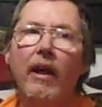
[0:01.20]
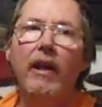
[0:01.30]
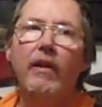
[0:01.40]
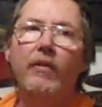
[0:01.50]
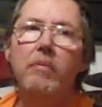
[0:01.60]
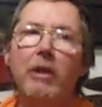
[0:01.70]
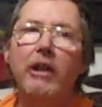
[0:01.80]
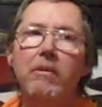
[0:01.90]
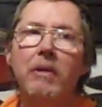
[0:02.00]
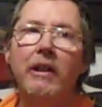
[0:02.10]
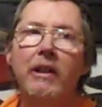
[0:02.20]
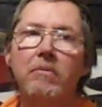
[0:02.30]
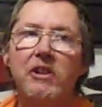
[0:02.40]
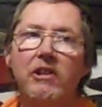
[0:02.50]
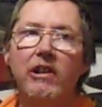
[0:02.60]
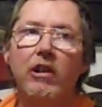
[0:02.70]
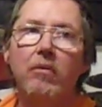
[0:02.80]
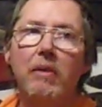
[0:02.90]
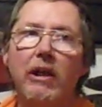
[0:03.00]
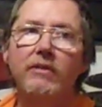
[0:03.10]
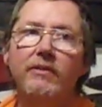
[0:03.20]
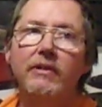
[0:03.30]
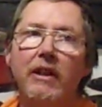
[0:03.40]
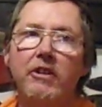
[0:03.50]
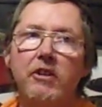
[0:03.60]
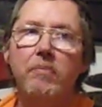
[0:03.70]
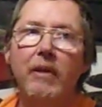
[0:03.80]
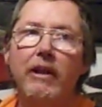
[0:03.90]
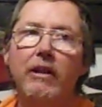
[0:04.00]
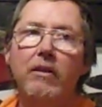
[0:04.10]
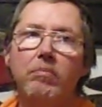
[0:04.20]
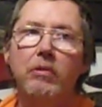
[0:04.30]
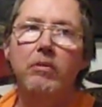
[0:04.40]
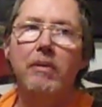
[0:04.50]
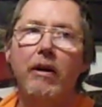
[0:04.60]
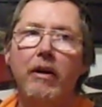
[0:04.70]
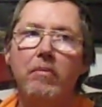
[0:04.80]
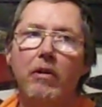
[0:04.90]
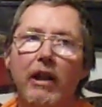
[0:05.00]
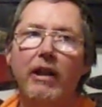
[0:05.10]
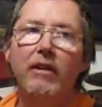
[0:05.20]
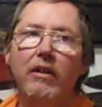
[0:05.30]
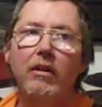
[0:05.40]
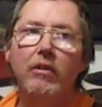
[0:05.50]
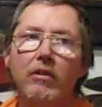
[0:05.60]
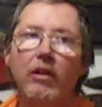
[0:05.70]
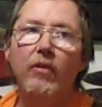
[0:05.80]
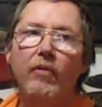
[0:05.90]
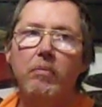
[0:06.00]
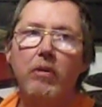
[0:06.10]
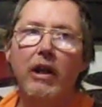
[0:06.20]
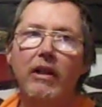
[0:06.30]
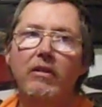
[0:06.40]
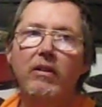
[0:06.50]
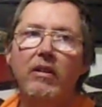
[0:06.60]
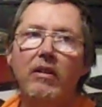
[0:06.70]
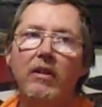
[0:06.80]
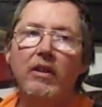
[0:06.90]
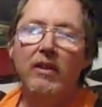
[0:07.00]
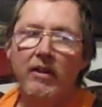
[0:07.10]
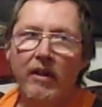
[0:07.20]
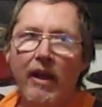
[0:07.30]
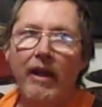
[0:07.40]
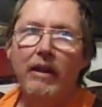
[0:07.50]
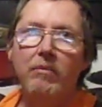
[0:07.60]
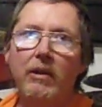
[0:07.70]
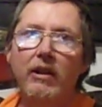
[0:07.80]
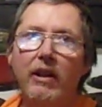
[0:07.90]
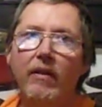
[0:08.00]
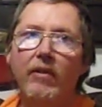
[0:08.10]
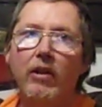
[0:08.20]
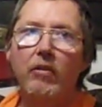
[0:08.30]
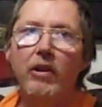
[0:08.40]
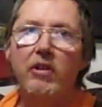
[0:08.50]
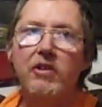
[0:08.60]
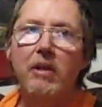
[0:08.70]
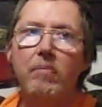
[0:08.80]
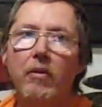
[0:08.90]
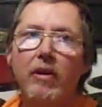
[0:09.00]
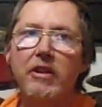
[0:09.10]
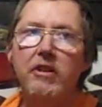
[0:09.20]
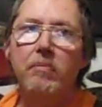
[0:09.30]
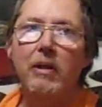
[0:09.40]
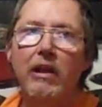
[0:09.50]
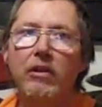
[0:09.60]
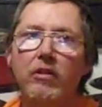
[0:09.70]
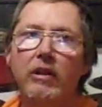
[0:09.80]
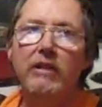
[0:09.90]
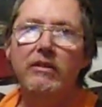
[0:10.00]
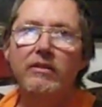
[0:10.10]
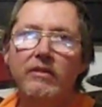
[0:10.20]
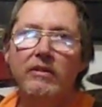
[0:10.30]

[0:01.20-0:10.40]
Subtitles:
Hi everybody, my name is Leo Belt and I just made a blueberry bread, loaf of bread, and I'm going to give you a real simple recipe to do it.